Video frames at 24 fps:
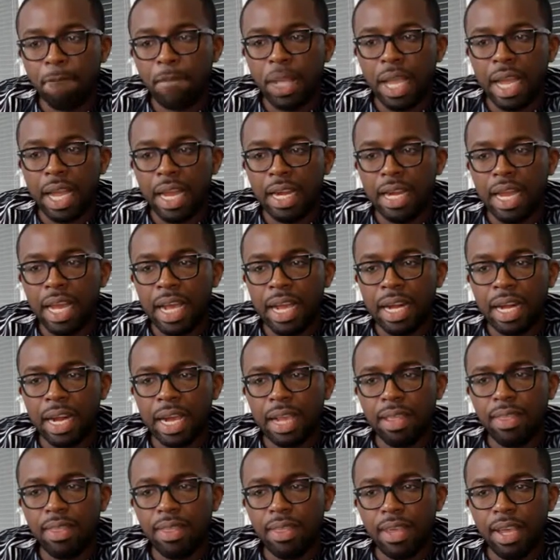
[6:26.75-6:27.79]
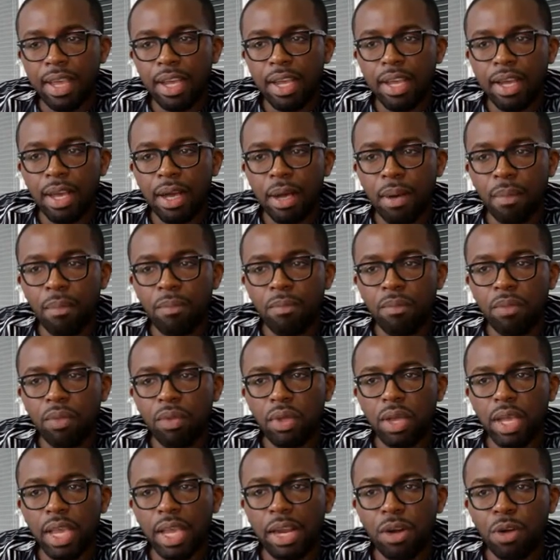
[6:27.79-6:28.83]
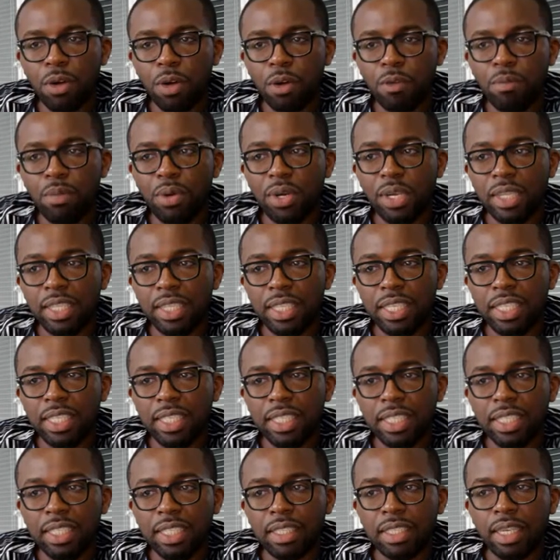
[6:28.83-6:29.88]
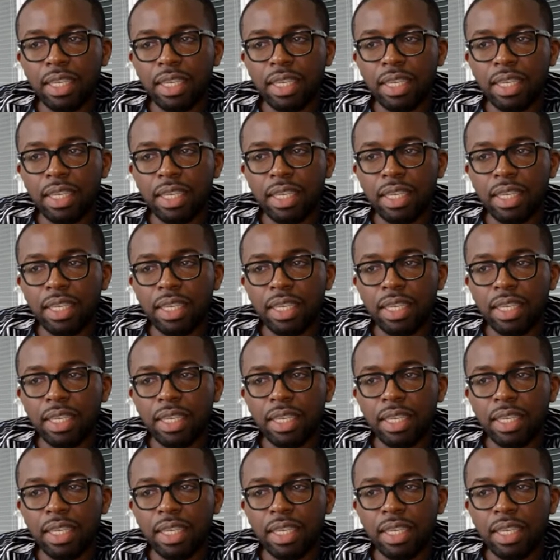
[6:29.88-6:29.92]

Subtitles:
And I think a lot of politicians